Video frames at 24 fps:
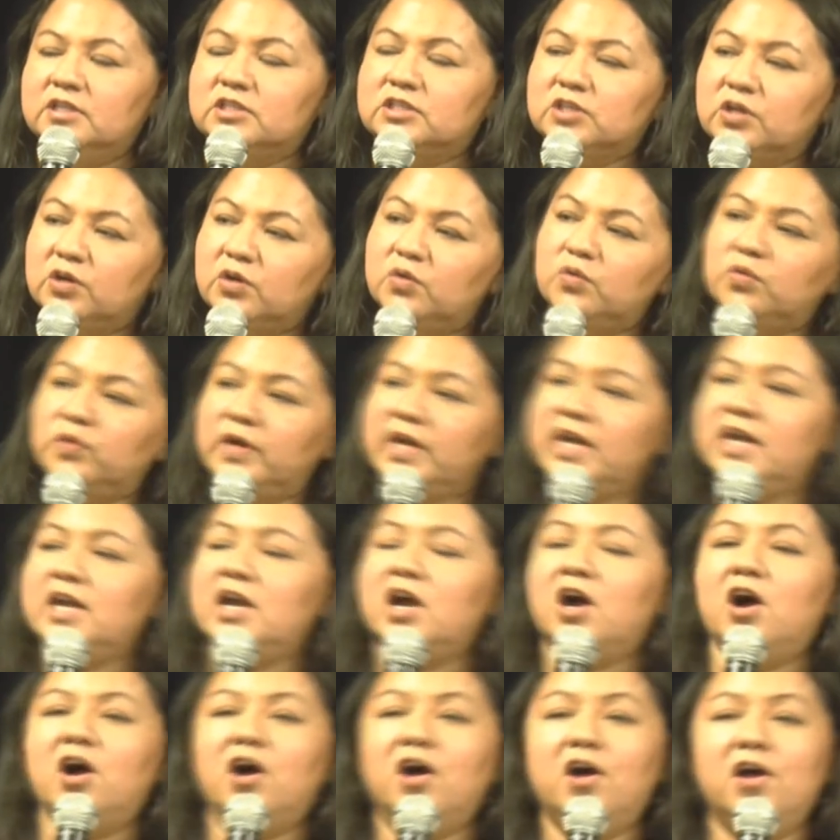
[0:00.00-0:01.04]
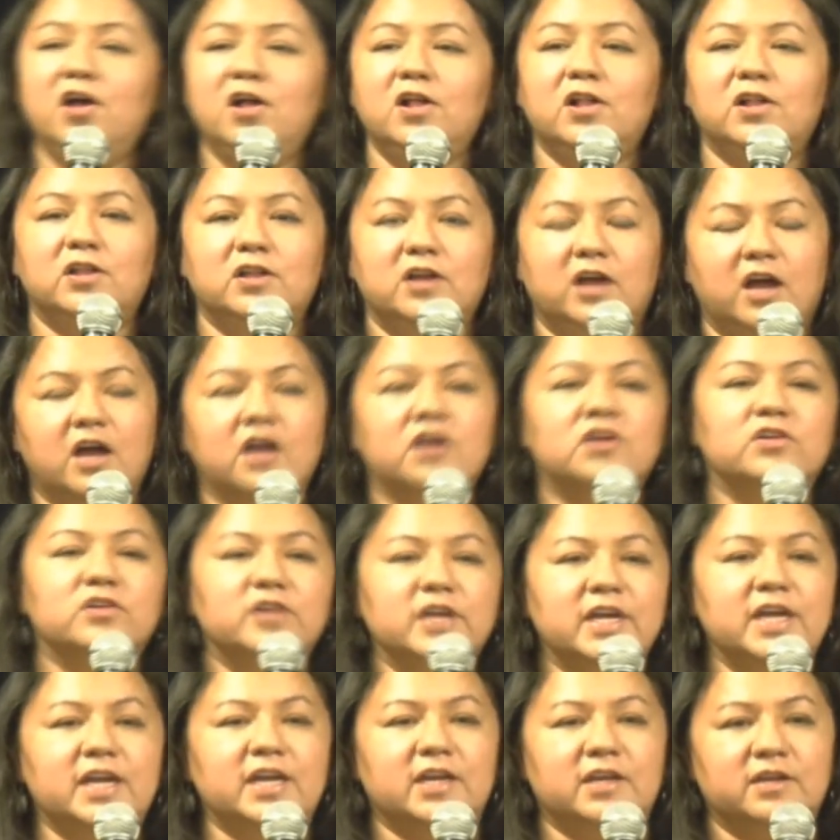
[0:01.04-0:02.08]
So we all
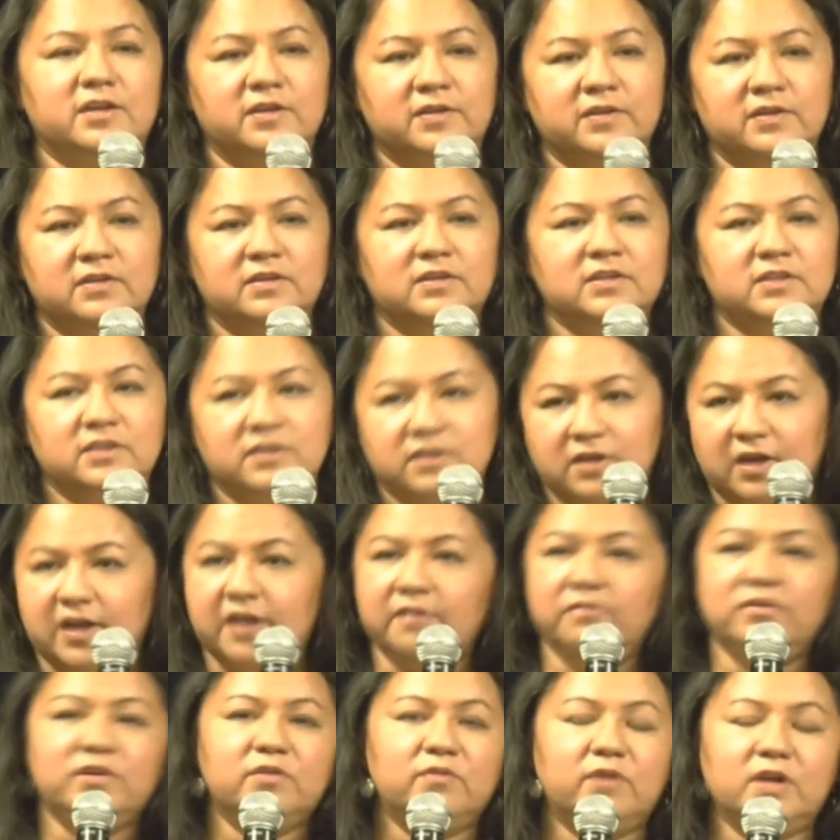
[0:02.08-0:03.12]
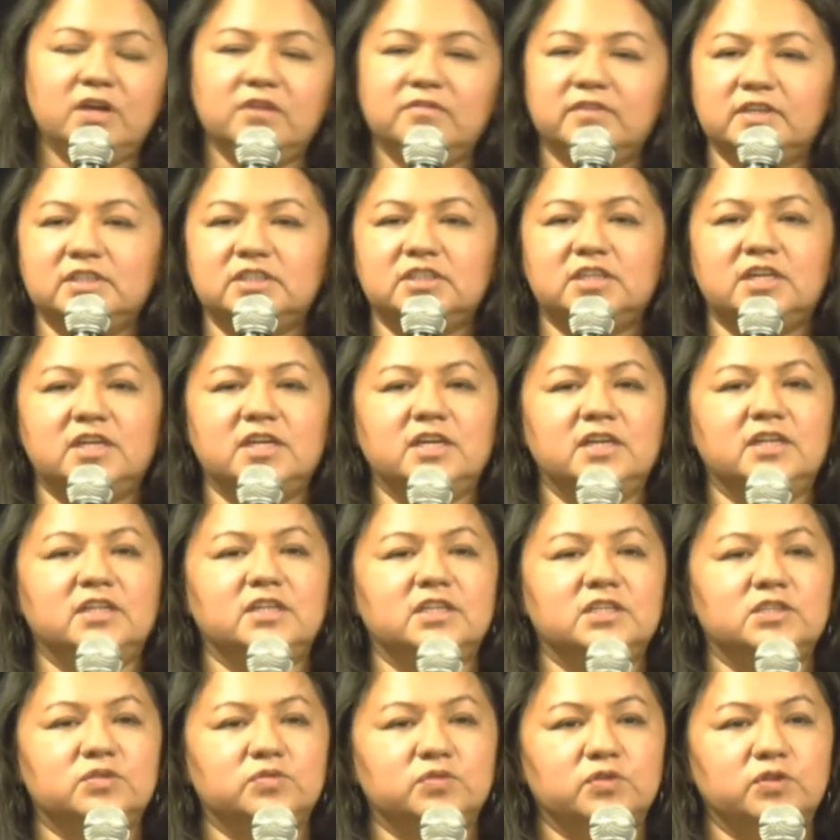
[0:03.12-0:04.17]
agreed, every one of us sitting in
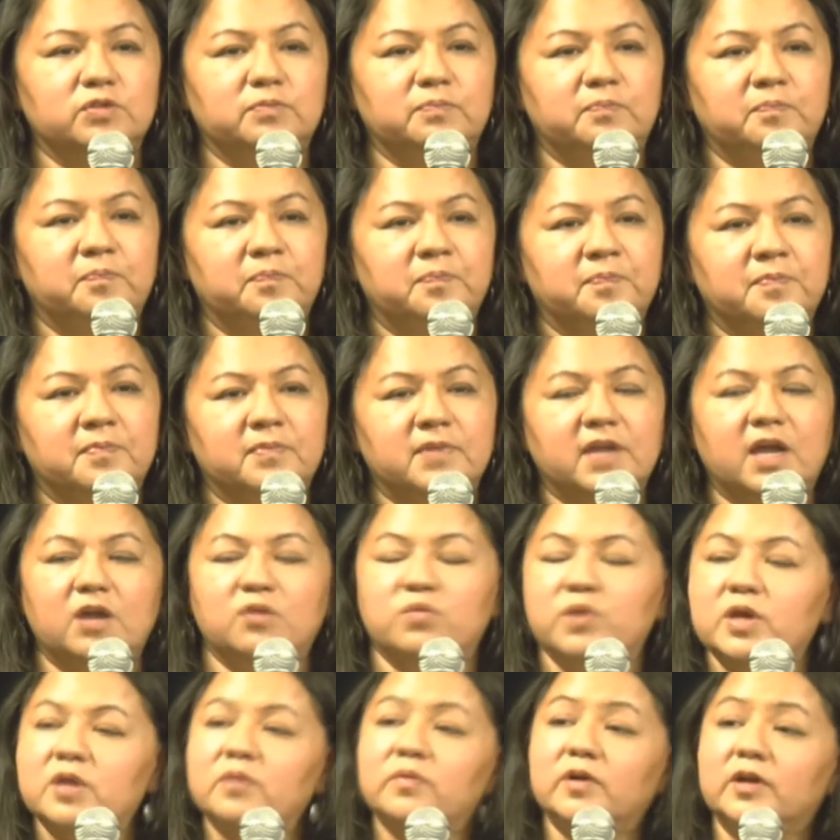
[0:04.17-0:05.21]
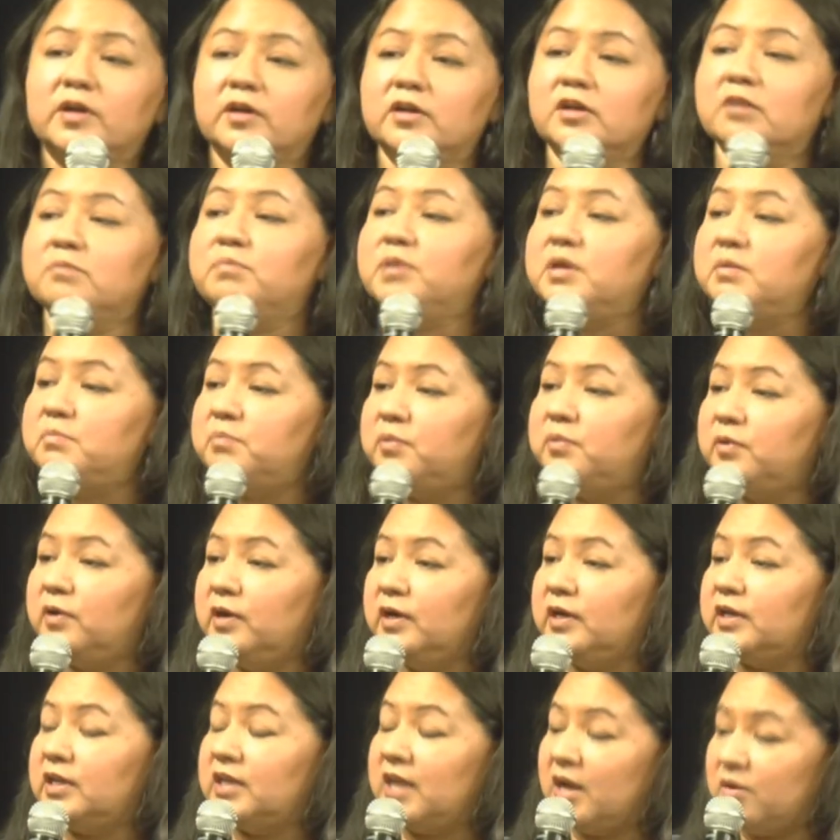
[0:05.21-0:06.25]
this room, that we were going to be
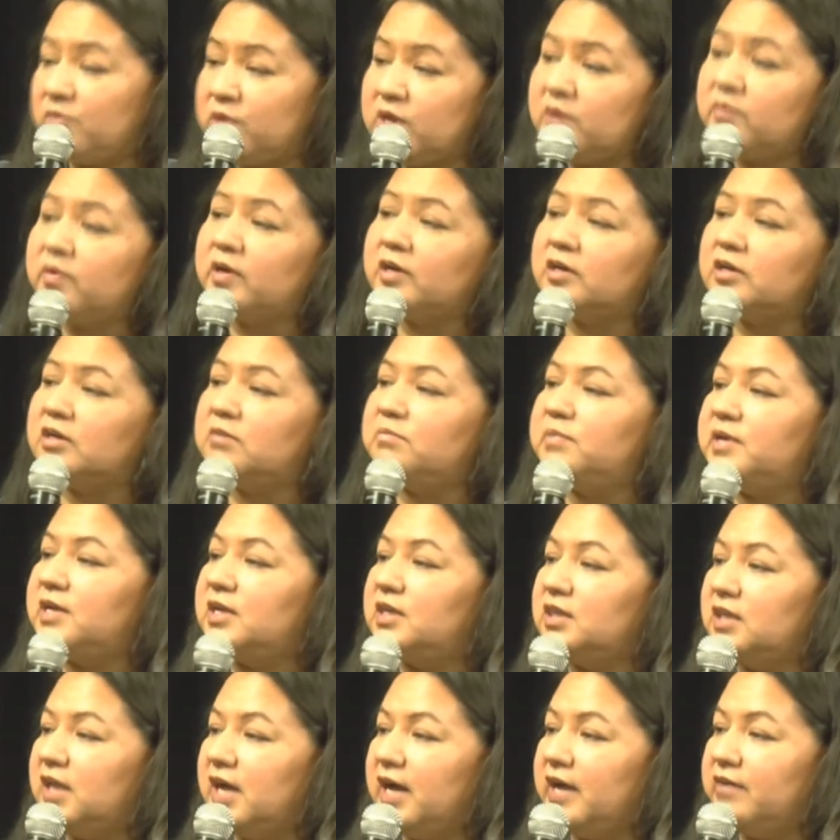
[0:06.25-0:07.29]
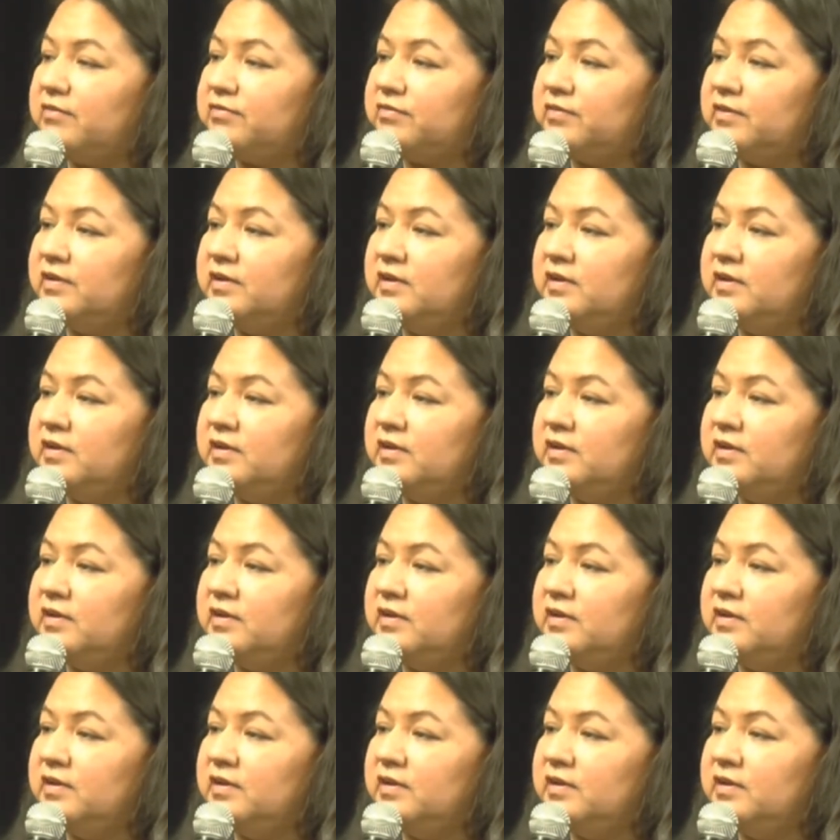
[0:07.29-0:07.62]
born and that we were going to be alive.